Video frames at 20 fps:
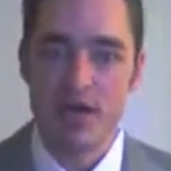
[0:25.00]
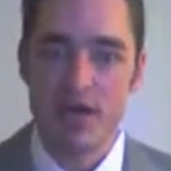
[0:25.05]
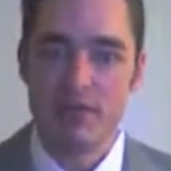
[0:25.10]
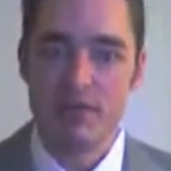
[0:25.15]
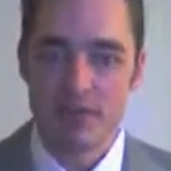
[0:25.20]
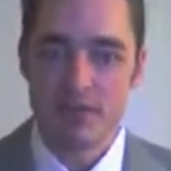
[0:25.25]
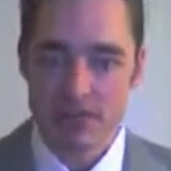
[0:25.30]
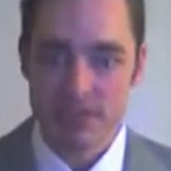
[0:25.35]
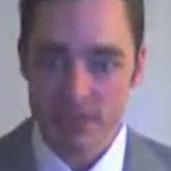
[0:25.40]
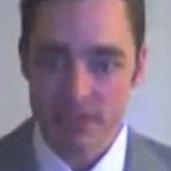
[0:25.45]

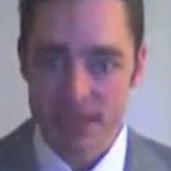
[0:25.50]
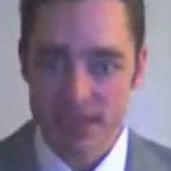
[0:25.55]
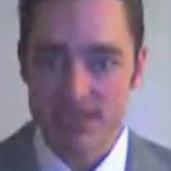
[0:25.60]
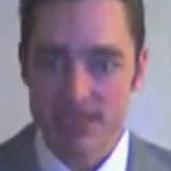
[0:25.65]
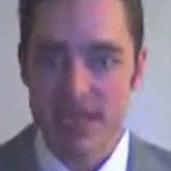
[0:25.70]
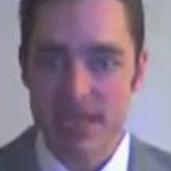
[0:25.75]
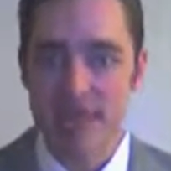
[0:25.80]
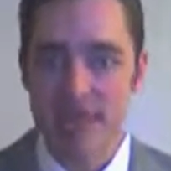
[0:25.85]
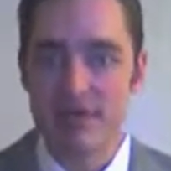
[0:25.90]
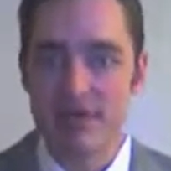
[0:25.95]
when somebody
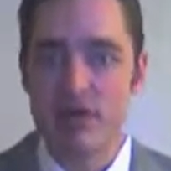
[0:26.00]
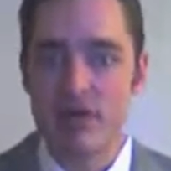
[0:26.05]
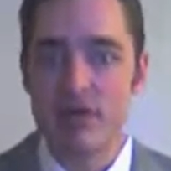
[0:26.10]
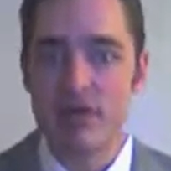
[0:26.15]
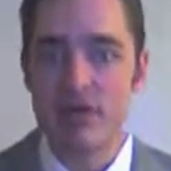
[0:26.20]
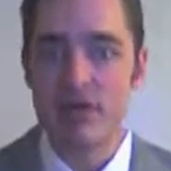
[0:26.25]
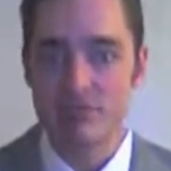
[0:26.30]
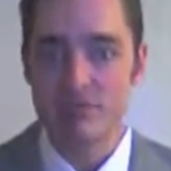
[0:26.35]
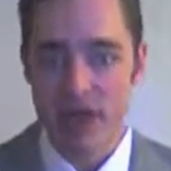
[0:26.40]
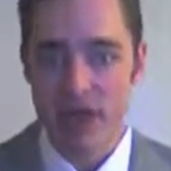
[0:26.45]
has a chemical
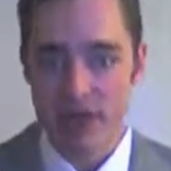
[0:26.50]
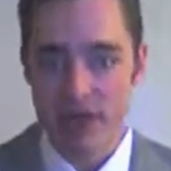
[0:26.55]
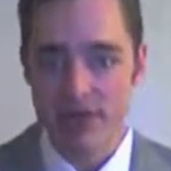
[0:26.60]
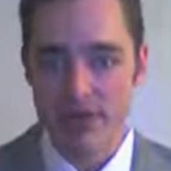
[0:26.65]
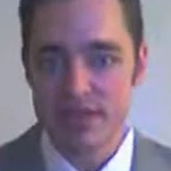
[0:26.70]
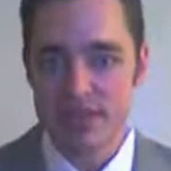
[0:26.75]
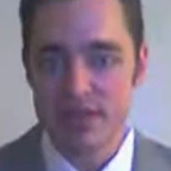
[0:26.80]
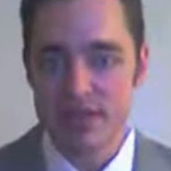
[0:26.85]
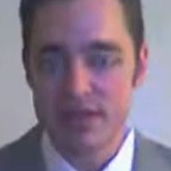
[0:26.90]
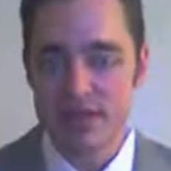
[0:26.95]

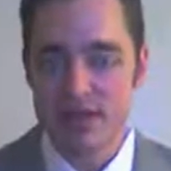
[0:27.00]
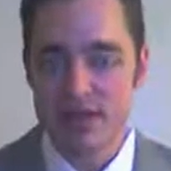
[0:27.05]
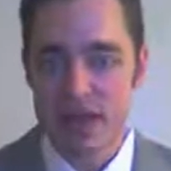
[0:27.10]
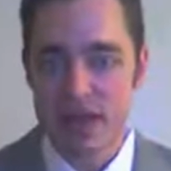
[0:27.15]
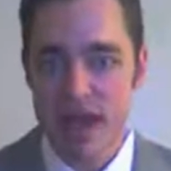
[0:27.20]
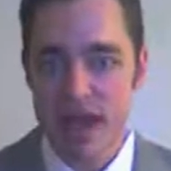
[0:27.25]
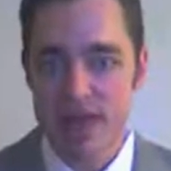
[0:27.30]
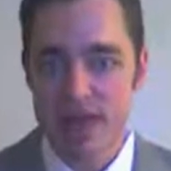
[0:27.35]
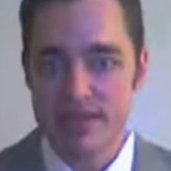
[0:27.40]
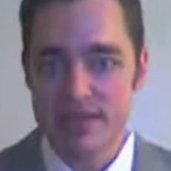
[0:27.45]
imbalance in their
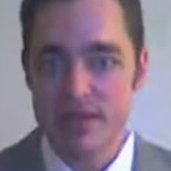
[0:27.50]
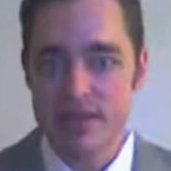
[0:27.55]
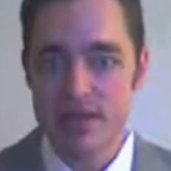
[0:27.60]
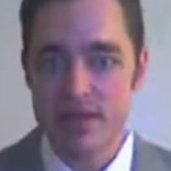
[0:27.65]
head,